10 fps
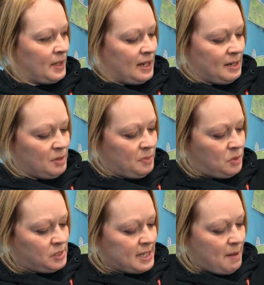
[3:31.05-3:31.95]
And I'm going to put
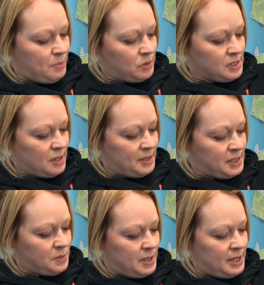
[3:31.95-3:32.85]
sound buttons on
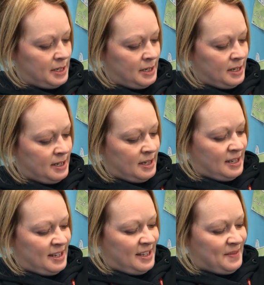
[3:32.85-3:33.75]
this word,
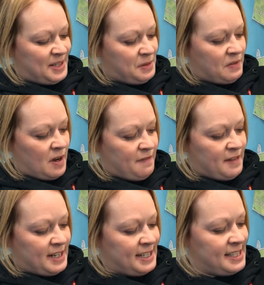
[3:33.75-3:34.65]
because we've got a
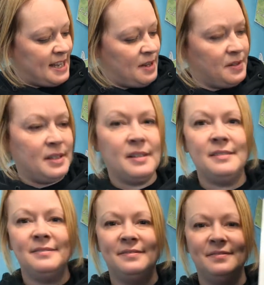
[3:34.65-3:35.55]
friendly sound.
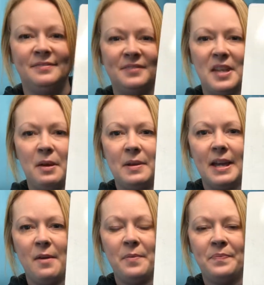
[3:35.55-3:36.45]
There we
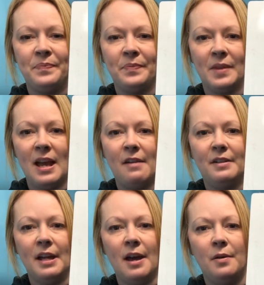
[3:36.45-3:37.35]
go. Have a
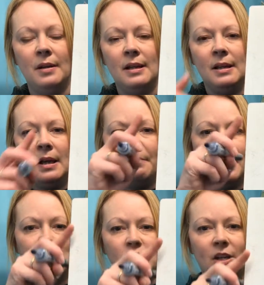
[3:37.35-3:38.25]
go.
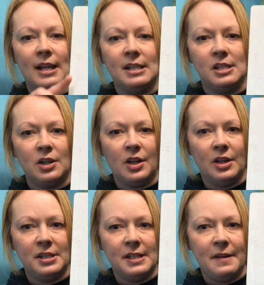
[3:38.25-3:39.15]
Make sure your letters are
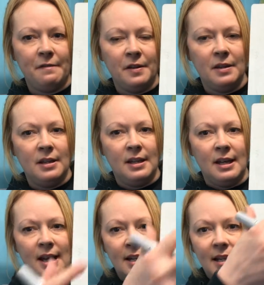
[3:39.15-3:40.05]
cursive.
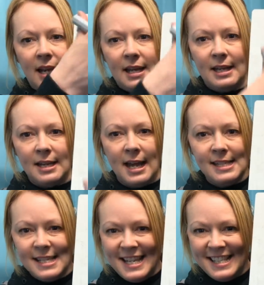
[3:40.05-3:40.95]
And I like a
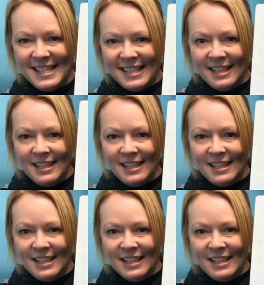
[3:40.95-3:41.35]
nice list.